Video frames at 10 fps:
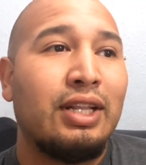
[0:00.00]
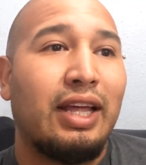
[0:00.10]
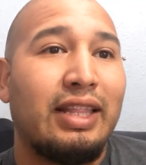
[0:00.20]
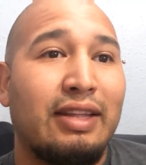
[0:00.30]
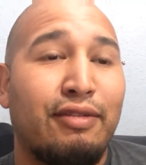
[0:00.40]

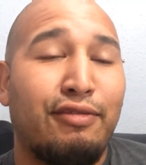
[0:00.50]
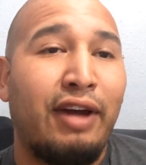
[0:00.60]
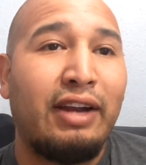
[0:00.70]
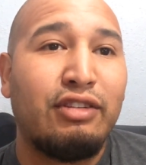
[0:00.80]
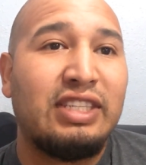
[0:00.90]
like the
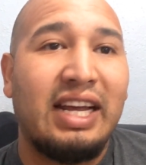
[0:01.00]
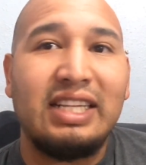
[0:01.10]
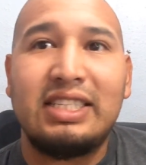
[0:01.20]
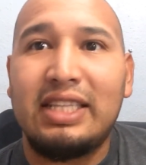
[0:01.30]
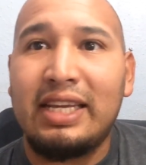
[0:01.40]
final
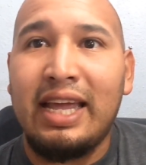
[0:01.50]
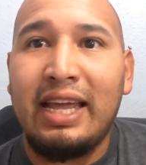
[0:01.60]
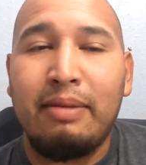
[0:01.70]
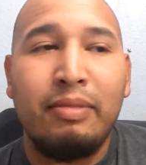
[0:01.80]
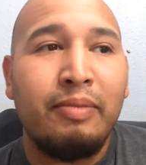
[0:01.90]
seconds of the
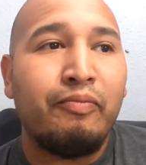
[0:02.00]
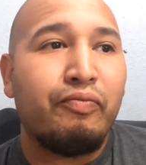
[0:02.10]
game,